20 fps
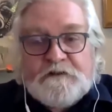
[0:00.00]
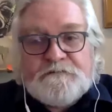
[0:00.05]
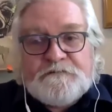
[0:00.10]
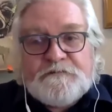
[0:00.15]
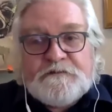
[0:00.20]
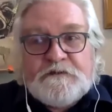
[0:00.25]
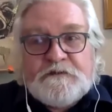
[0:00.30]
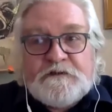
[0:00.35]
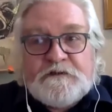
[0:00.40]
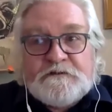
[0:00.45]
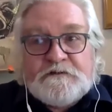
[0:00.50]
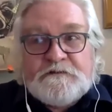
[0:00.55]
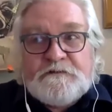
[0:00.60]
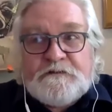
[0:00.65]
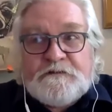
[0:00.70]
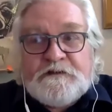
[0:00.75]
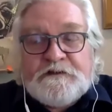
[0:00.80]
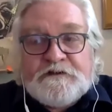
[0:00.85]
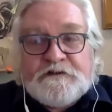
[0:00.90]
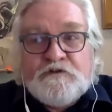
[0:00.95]
uh,
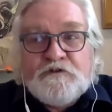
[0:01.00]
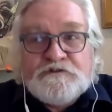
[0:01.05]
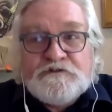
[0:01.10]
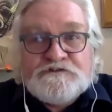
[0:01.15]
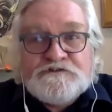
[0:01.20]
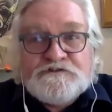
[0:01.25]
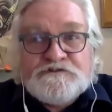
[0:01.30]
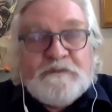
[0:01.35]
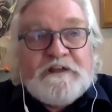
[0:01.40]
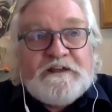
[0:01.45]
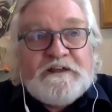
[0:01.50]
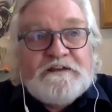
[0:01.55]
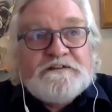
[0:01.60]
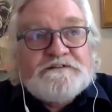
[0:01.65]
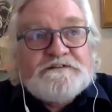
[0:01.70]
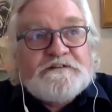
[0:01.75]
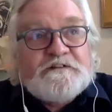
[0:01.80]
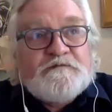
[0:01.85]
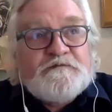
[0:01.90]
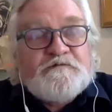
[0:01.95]
it looks to
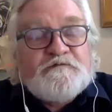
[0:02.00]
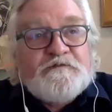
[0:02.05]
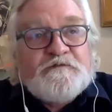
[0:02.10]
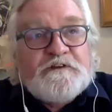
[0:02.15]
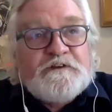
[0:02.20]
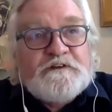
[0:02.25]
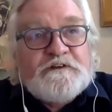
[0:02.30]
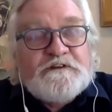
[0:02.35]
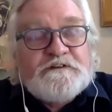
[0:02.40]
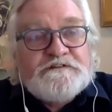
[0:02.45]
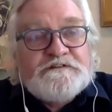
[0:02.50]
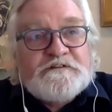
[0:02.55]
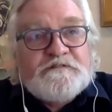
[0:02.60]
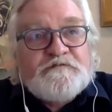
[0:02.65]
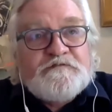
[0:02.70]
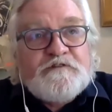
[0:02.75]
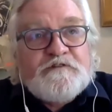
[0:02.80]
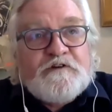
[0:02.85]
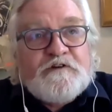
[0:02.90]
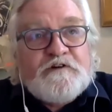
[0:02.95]
me as if, as
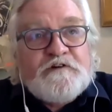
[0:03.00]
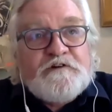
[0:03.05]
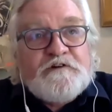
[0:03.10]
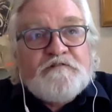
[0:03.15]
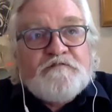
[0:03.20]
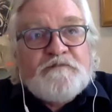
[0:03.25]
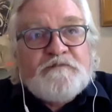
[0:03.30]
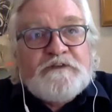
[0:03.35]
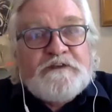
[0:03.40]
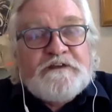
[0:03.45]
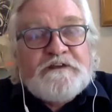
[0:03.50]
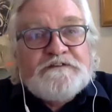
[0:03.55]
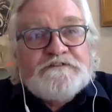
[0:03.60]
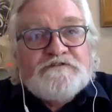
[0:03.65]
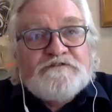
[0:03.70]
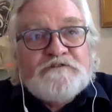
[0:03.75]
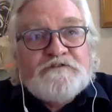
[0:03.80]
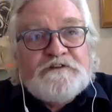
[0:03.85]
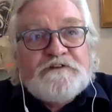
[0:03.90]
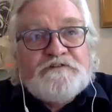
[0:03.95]
if the RFP
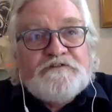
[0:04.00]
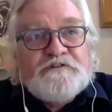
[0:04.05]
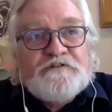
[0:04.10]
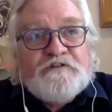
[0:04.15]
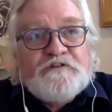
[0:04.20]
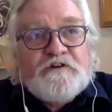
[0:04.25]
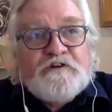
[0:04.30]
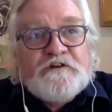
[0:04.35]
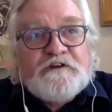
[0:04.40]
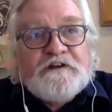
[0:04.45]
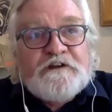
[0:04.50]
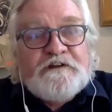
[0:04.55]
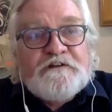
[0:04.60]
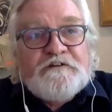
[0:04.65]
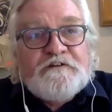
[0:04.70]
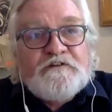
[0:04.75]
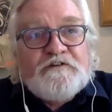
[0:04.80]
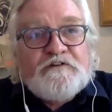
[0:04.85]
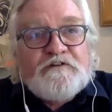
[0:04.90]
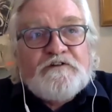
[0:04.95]
is looking to lock
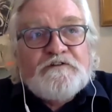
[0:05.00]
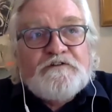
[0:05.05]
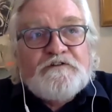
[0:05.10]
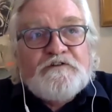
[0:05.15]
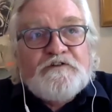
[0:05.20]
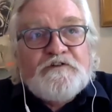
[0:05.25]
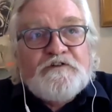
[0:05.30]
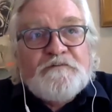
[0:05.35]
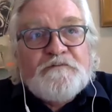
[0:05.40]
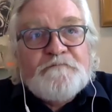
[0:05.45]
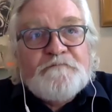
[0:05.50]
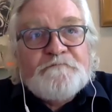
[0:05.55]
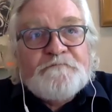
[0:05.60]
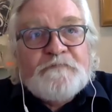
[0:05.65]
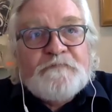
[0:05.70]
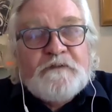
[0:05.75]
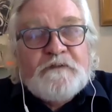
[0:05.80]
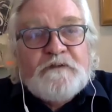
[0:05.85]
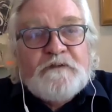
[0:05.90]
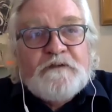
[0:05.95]
in long term
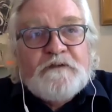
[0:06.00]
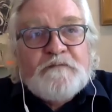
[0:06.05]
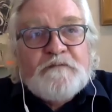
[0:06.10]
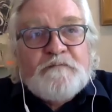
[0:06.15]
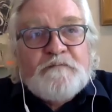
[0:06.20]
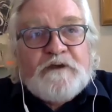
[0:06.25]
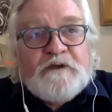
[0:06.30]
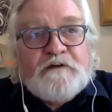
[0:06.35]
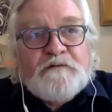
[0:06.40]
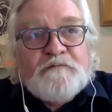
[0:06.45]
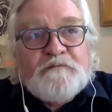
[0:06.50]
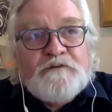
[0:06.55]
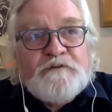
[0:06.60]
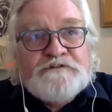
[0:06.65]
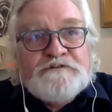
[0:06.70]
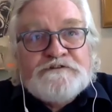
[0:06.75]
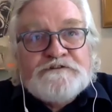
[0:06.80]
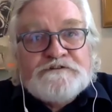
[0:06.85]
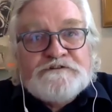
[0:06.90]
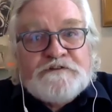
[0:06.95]
power
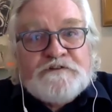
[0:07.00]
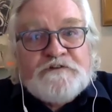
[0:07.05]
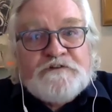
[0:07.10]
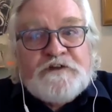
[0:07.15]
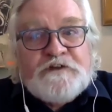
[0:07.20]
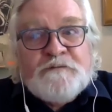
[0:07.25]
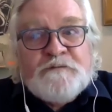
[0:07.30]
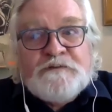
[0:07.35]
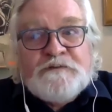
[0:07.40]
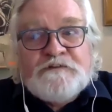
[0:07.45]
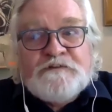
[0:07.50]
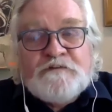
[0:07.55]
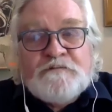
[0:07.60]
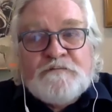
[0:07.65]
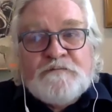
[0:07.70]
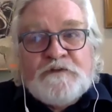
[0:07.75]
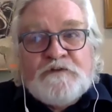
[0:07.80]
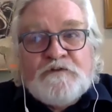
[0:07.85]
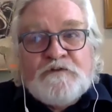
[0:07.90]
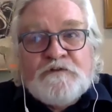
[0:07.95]
purchase agreements.
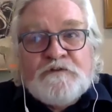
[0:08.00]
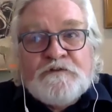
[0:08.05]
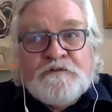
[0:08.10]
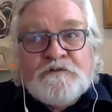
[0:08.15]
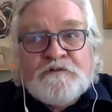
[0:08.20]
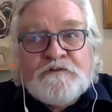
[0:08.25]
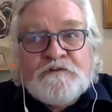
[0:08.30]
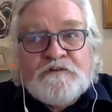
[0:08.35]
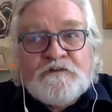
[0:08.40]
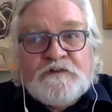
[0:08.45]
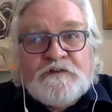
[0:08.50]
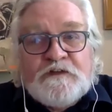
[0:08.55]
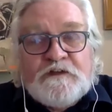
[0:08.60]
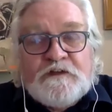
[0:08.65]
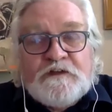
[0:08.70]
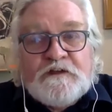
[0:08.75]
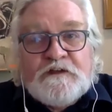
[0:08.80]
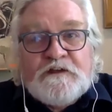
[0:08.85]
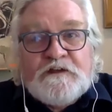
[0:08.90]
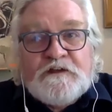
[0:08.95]
And because it's,
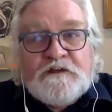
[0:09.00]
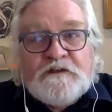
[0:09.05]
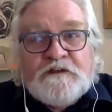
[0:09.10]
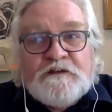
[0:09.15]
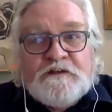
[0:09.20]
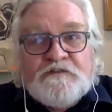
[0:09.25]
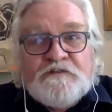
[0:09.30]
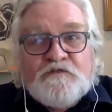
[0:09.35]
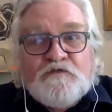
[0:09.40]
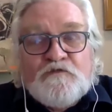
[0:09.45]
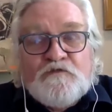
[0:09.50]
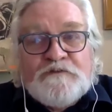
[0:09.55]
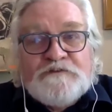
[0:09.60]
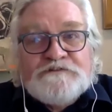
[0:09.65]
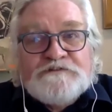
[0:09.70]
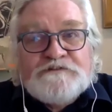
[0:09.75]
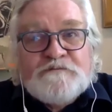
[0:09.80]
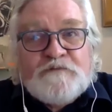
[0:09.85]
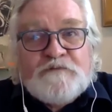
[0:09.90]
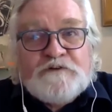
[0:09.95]
uh, it's
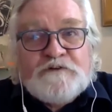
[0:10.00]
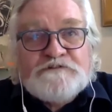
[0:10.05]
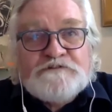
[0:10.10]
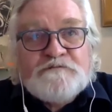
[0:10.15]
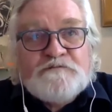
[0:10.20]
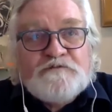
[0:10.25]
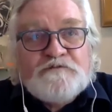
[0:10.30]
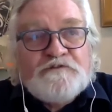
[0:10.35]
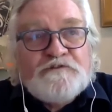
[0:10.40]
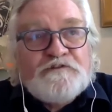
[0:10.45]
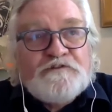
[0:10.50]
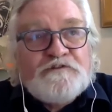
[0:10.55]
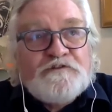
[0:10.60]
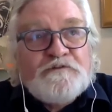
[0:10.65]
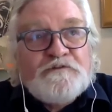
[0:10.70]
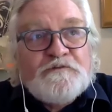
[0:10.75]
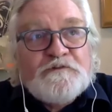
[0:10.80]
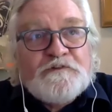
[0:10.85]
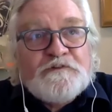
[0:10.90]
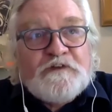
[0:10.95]
almost impossible to
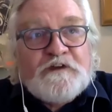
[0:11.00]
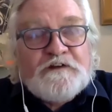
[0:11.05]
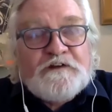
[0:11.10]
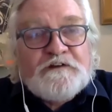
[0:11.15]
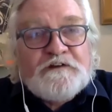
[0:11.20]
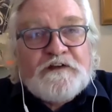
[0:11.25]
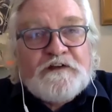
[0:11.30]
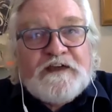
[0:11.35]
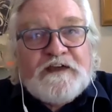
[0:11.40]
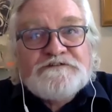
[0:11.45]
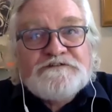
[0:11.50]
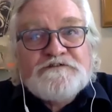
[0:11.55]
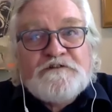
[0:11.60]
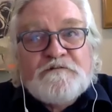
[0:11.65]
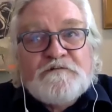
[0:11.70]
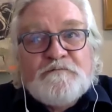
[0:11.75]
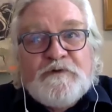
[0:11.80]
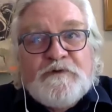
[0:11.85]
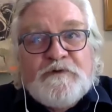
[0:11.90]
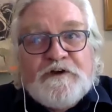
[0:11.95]
do without a gas
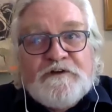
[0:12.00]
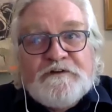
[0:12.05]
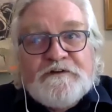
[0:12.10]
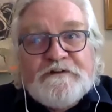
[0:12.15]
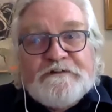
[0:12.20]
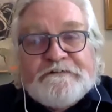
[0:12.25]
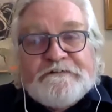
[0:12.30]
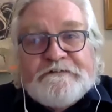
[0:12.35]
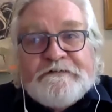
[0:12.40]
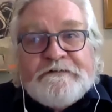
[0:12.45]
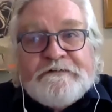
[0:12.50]
component,